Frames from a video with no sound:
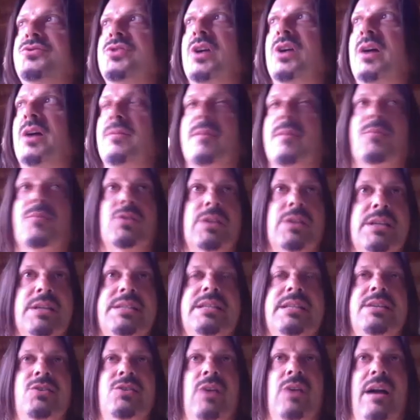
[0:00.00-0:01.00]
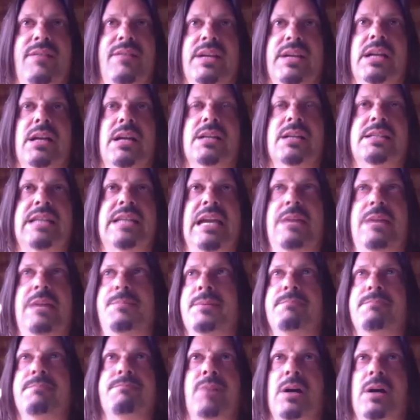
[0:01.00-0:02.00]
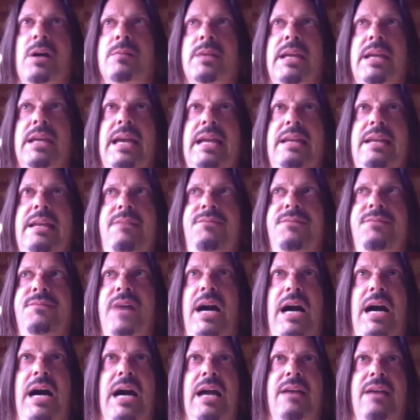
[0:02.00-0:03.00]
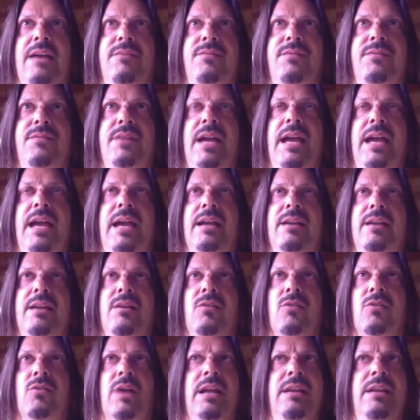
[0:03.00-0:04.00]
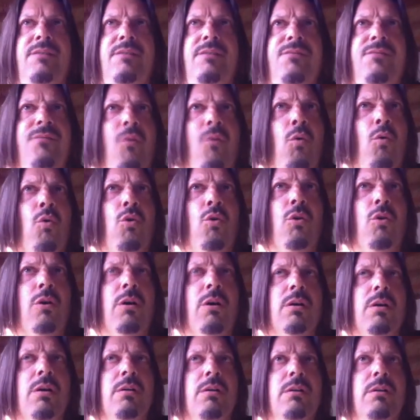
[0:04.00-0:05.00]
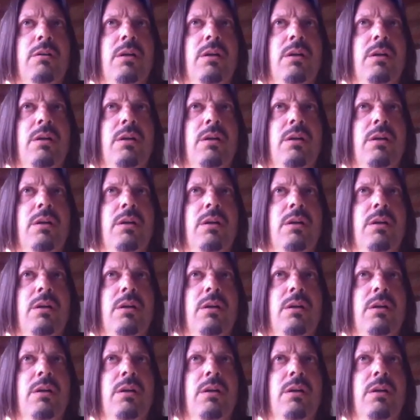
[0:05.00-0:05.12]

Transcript: I remember listening to it, having it on tape in probably 85 or 84.